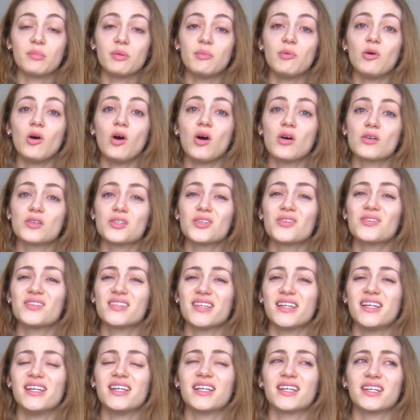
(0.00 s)
people also
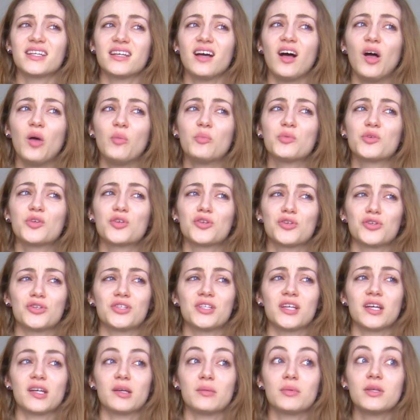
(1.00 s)
say it can help
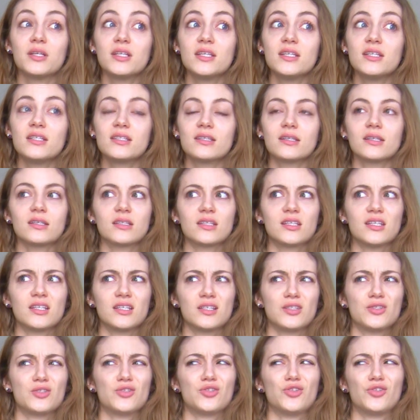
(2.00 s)
cure diabetes and
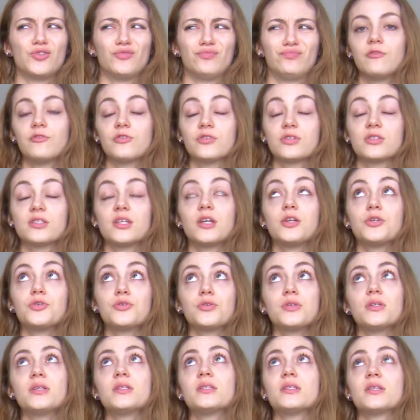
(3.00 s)
cancer. For
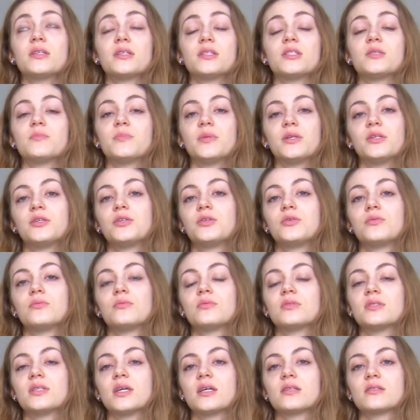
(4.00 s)
centuries, it's been
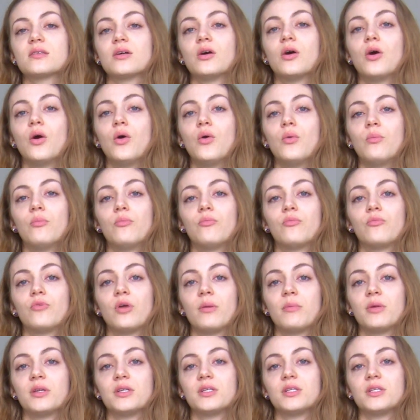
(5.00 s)
used as a home
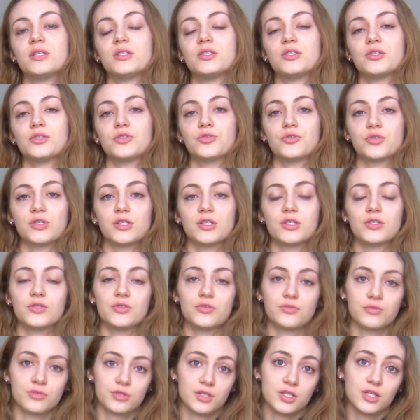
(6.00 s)
remedy to treat
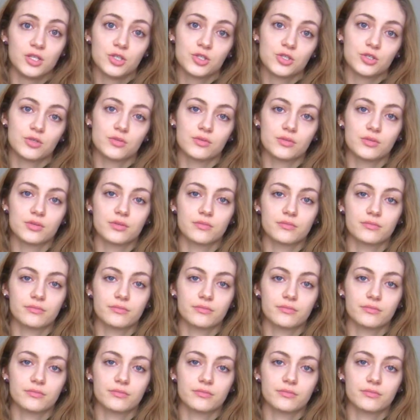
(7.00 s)
certain issues.